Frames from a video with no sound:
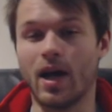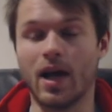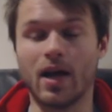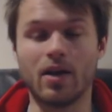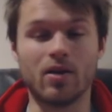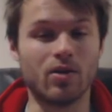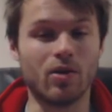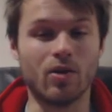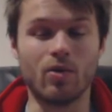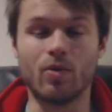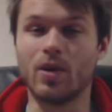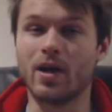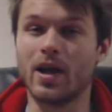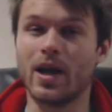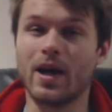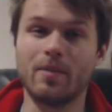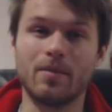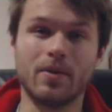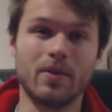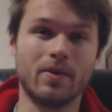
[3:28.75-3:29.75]
I don't know what
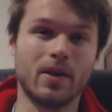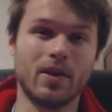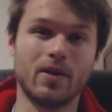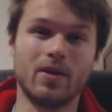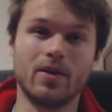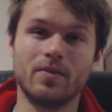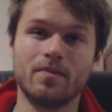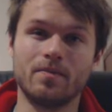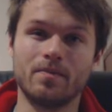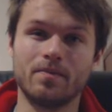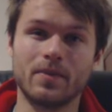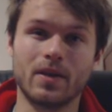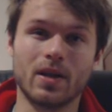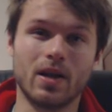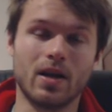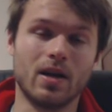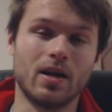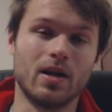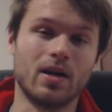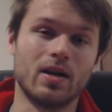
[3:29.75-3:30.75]
happened there.
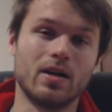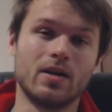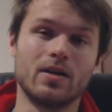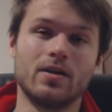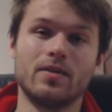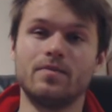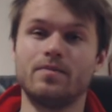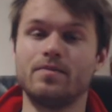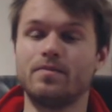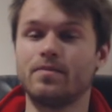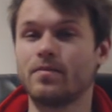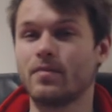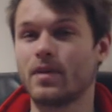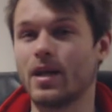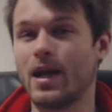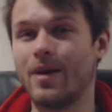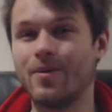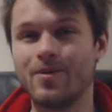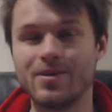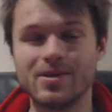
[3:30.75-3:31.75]
I
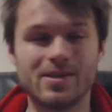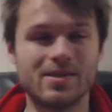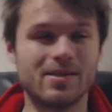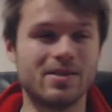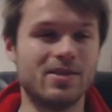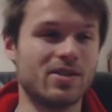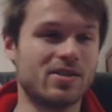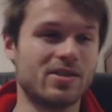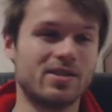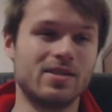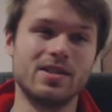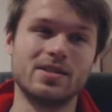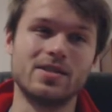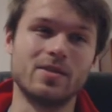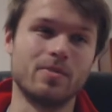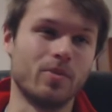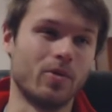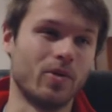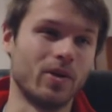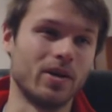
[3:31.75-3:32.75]
was just
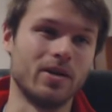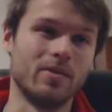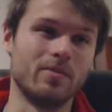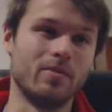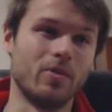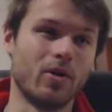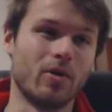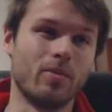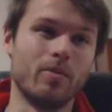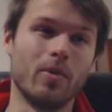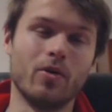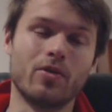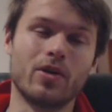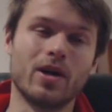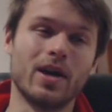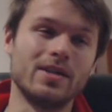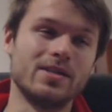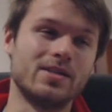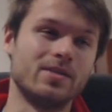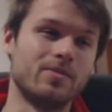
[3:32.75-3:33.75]
disappointed with both
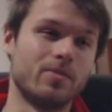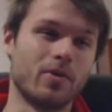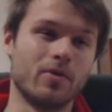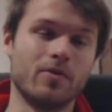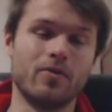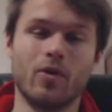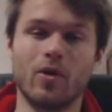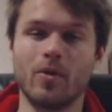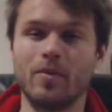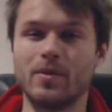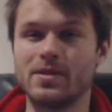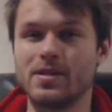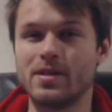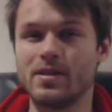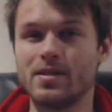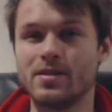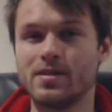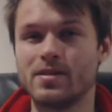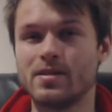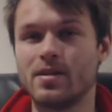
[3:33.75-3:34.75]
guys'
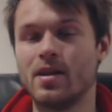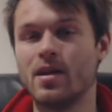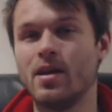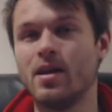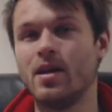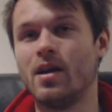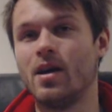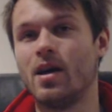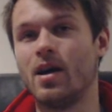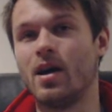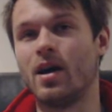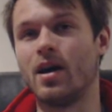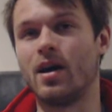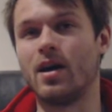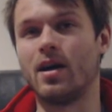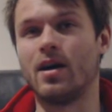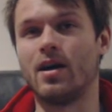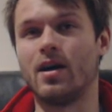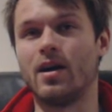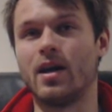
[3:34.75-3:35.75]
performances.
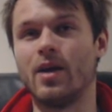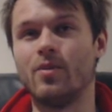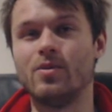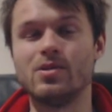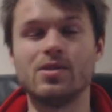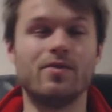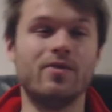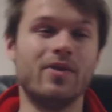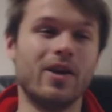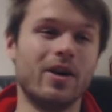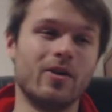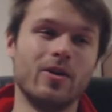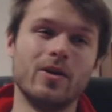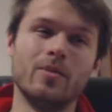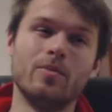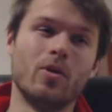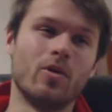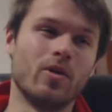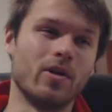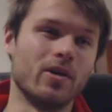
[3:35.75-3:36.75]
It was a
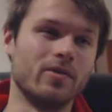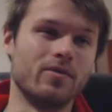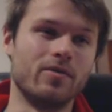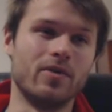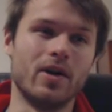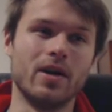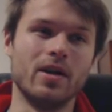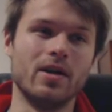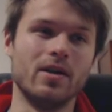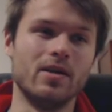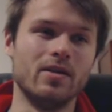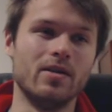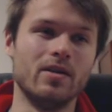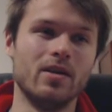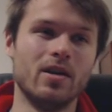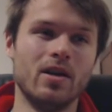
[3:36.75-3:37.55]
very boring fight.